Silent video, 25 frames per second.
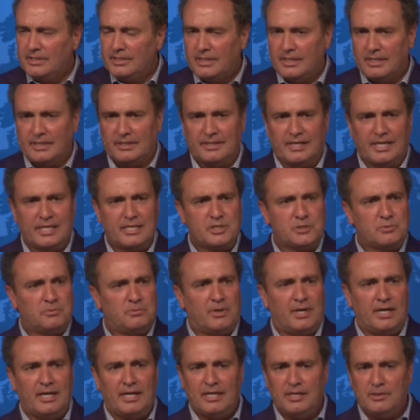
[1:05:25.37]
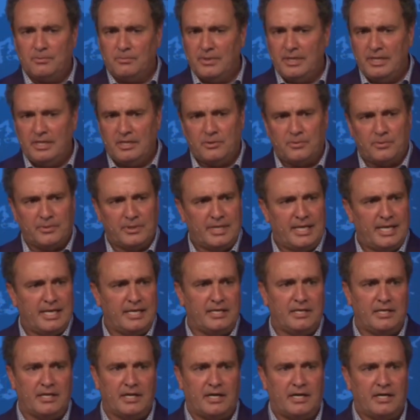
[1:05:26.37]
And that's why we
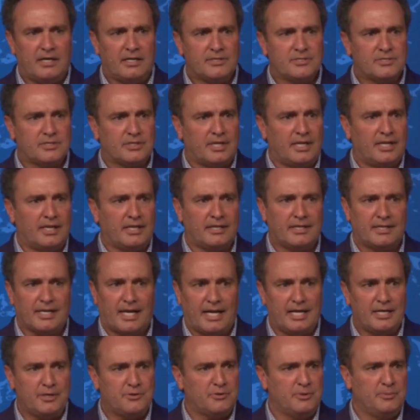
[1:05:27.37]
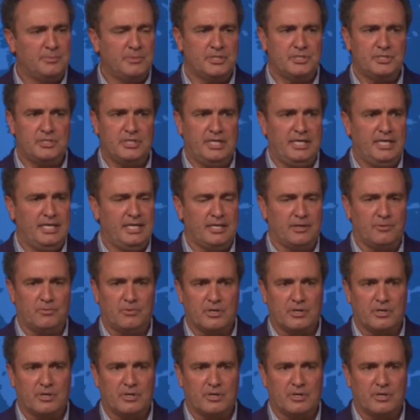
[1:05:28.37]
create gods like I Dream a Genie,